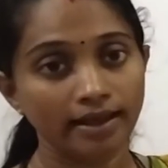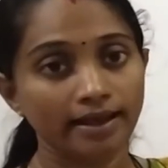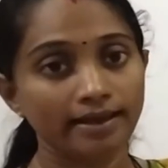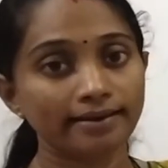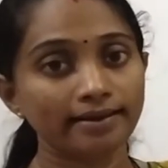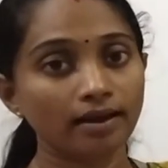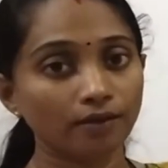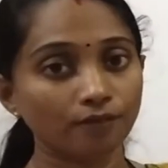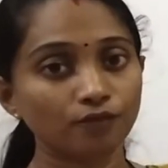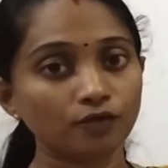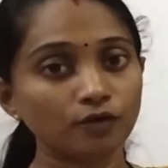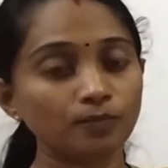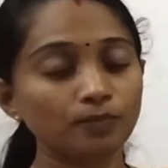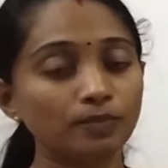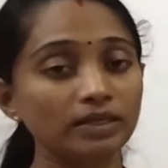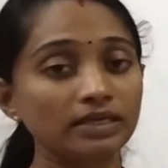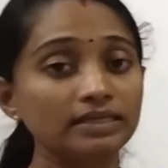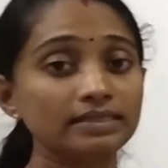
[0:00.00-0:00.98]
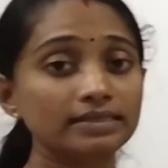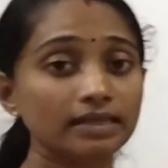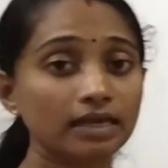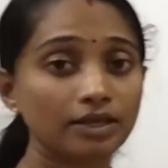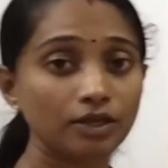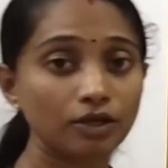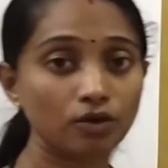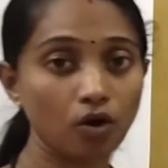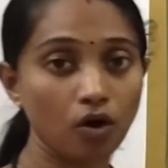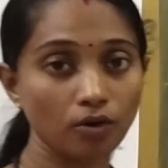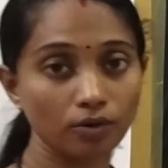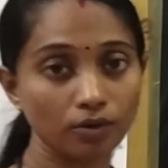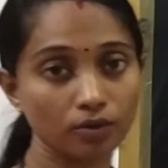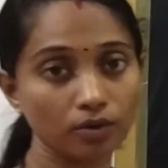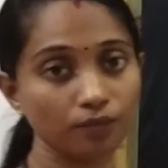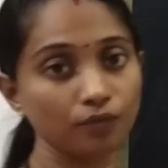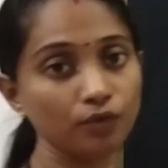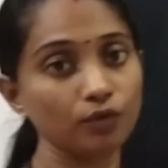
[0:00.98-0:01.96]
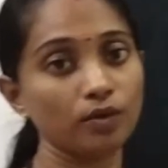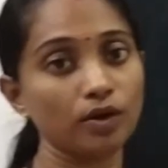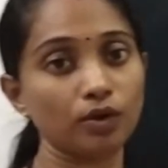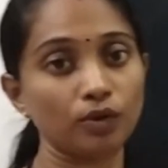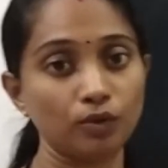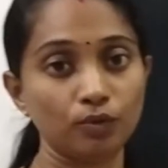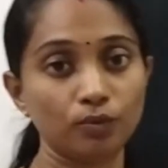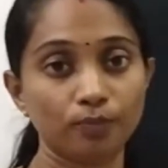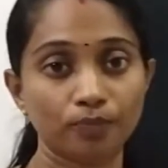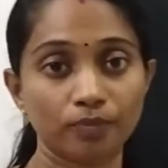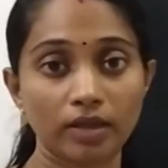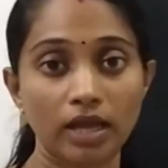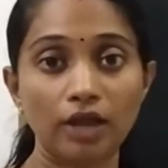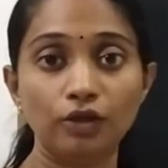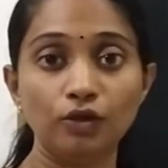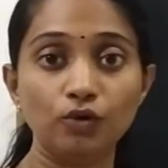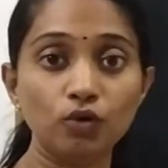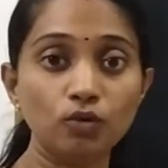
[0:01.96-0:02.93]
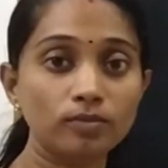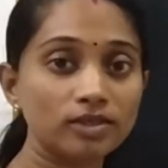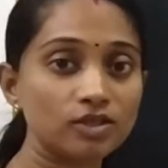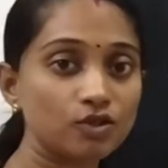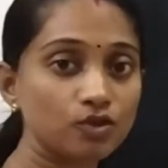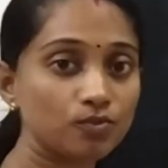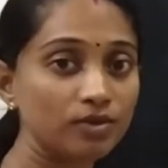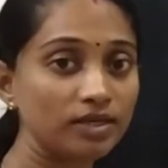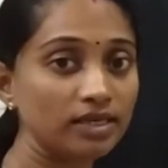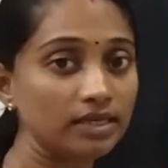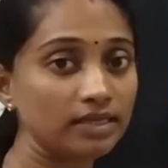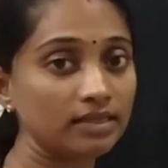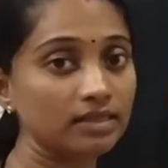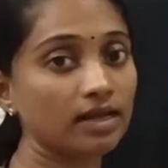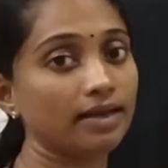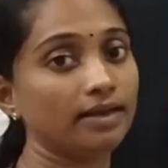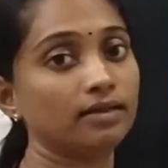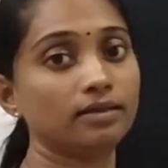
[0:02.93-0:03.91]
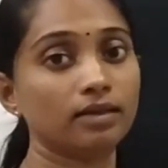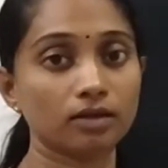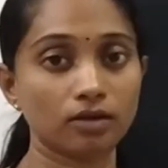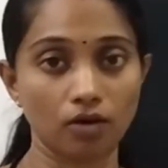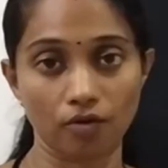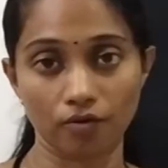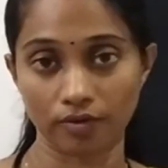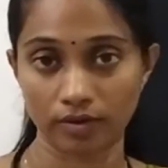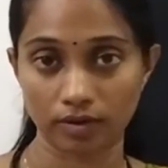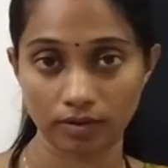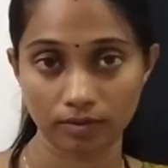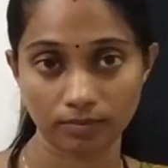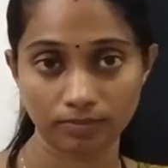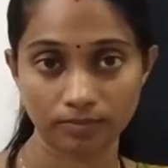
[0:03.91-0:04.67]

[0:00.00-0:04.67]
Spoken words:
And after place any corner of your room, and you must be in the another corner.